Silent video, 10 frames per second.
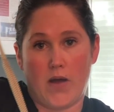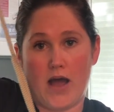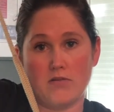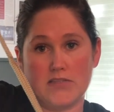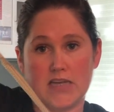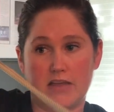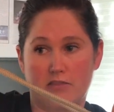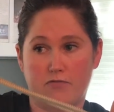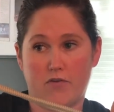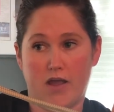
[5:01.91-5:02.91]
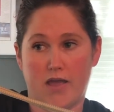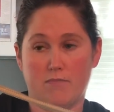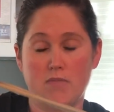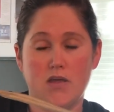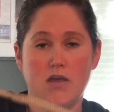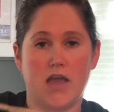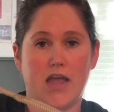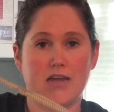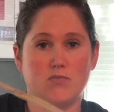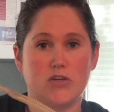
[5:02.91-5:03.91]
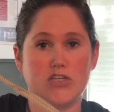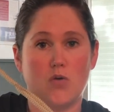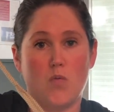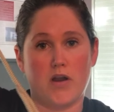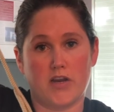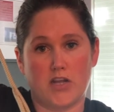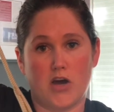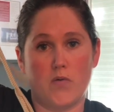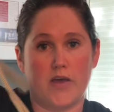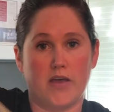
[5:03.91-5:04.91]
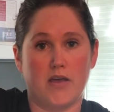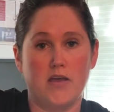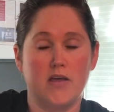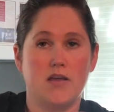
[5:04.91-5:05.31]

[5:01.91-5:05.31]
outside the frame, And we don't it going,